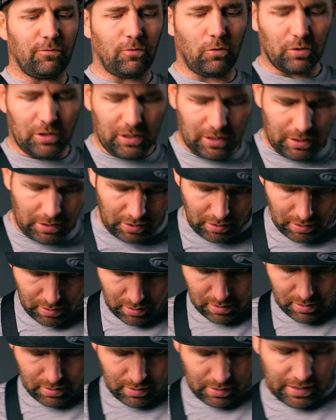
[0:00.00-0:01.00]
4D,
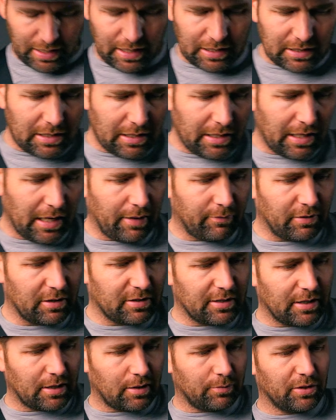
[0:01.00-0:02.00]
I actually have it
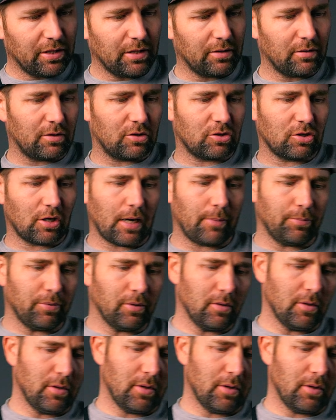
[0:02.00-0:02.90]
set up here on the top